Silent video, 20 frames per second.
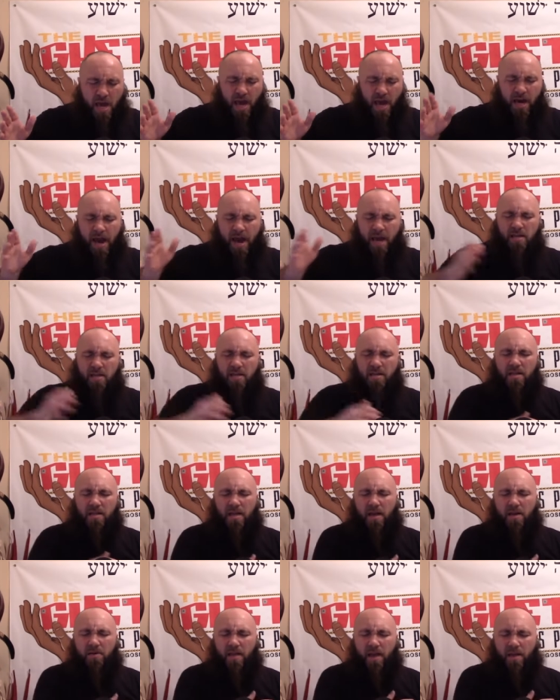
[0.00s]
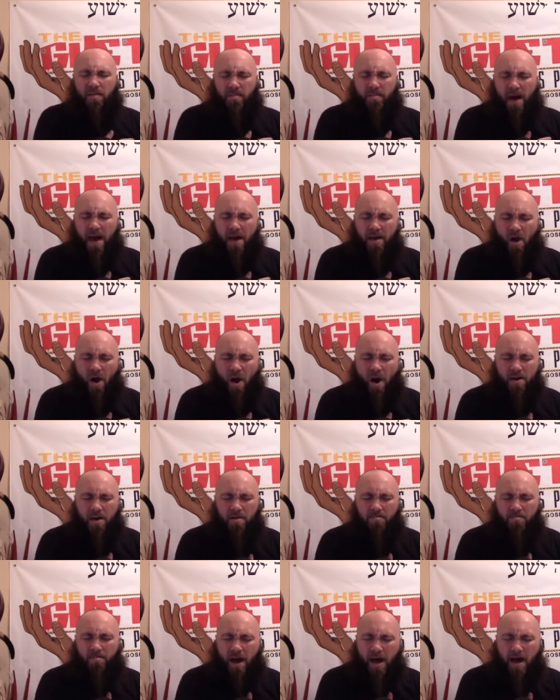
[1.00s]
And I declare that my heart
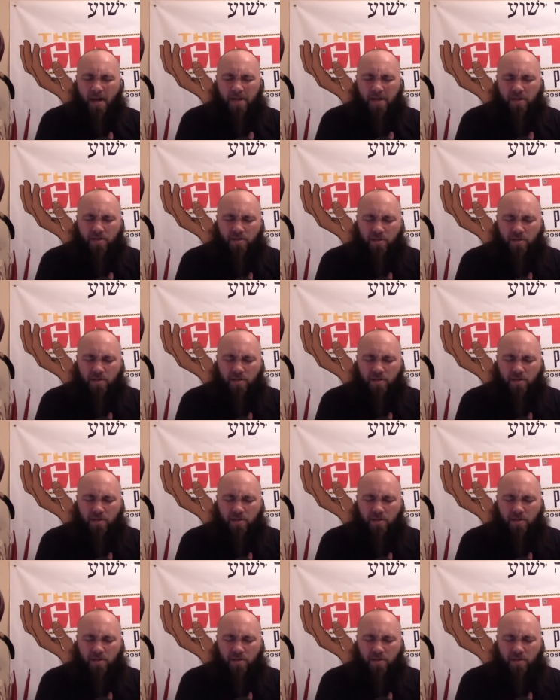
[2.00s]
and body